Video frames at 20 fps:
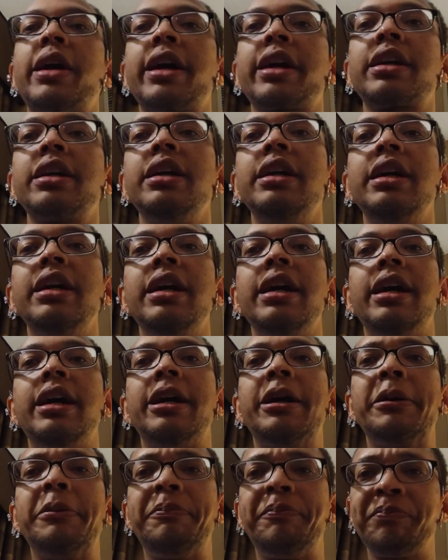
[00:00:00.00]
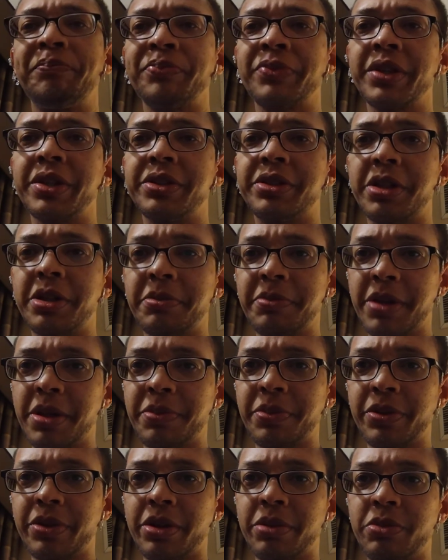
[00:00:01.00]
back. Some
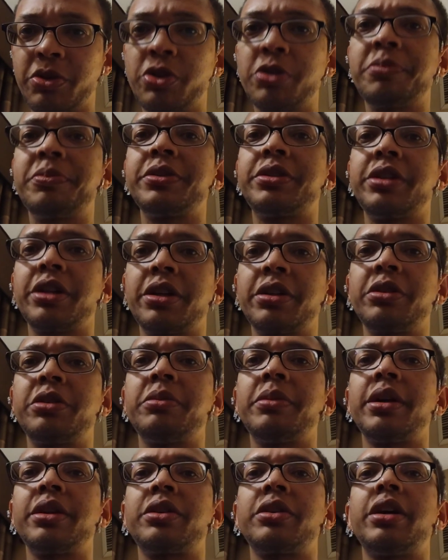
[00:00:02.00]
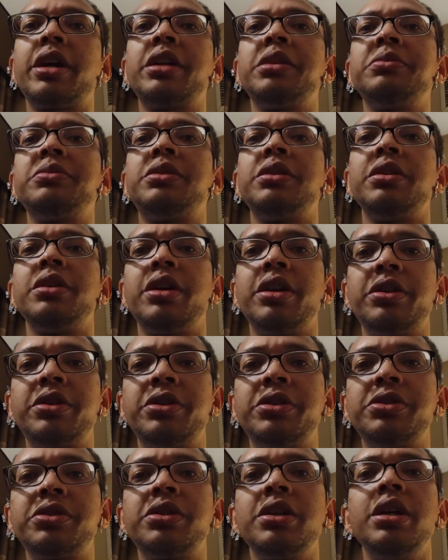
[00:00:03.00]
people are more particular about their items than
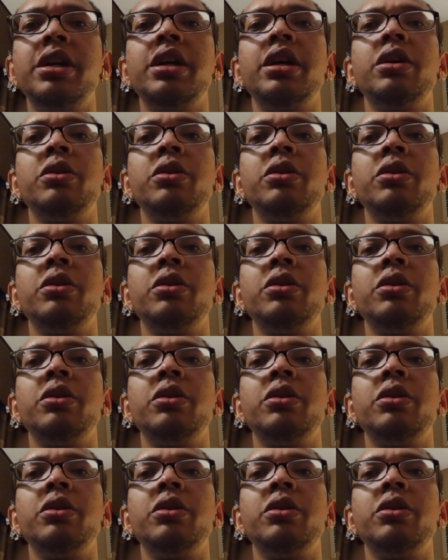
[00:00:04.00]
others.